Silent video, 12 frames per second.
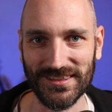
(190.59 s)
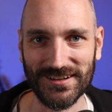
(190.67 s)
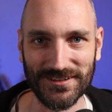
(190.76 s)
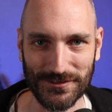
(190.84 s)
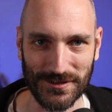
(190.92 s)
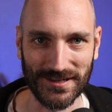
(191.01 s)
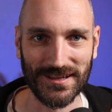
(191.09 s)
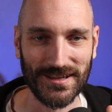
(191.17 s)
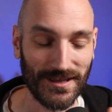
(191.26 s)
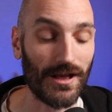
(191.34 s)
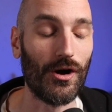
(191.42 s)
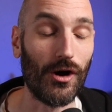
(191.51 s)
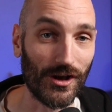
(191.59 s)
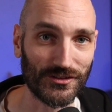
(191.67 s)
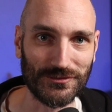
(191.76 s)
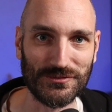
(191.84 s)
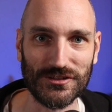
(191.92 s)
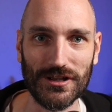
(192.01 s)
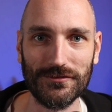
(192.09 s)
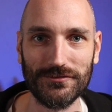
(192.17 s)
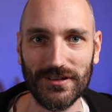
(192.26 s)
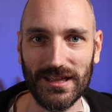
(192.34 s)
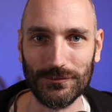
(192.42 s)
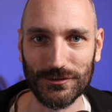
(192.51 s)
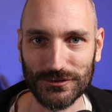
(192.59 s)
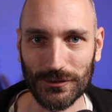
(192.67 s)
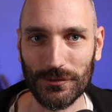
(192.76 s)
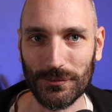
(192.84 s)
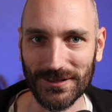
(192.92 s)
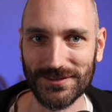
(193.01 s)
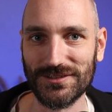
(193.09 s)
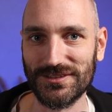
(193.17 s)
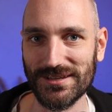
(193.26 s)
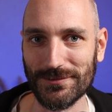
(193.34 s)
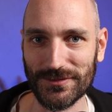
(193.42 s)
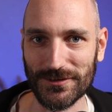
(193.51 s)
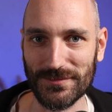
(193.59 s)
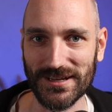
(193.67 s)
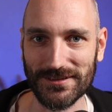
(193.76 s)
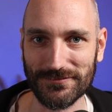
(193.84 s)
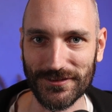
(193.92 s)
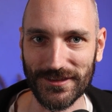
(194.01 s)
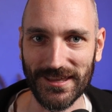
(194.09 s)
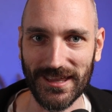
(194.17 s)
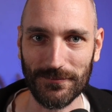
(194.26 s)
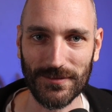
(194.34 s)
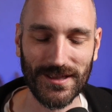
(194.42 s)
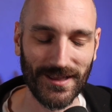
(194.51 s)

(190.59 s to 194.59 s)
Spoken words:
They're doing awesome stuff, and we're so thrilled to see what they're making for the game.